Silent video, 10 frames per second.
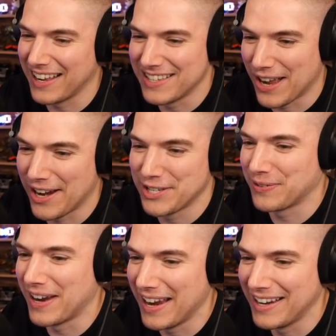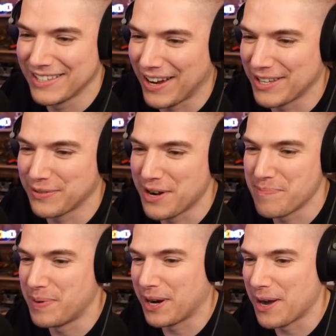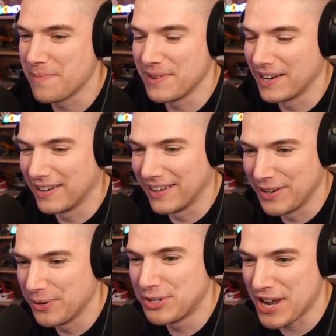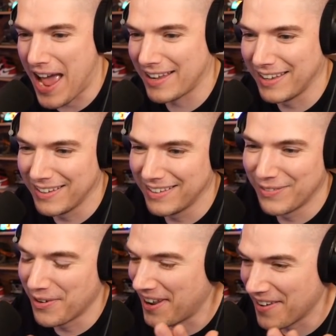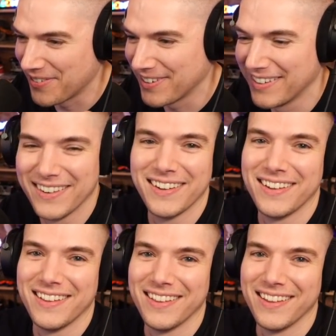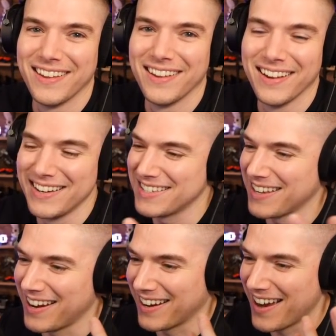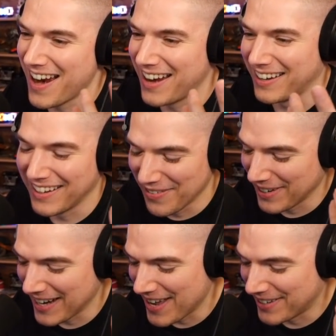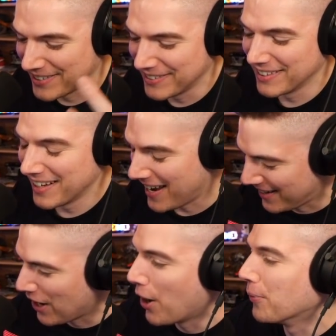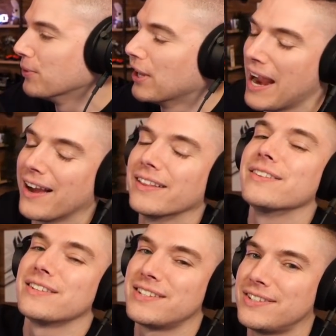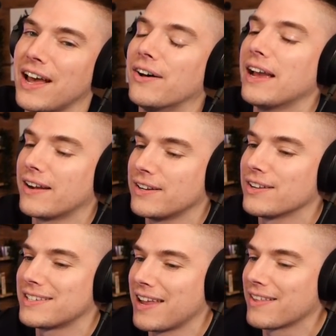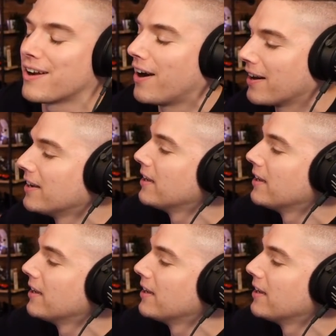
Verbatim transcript: he's on his way. He's on his way to pick up, you know, a new jacket, whatever. And he's like, all right, here we go. Uh, oh, look, hang on. The cell. Hang on. Y'all stay in the car.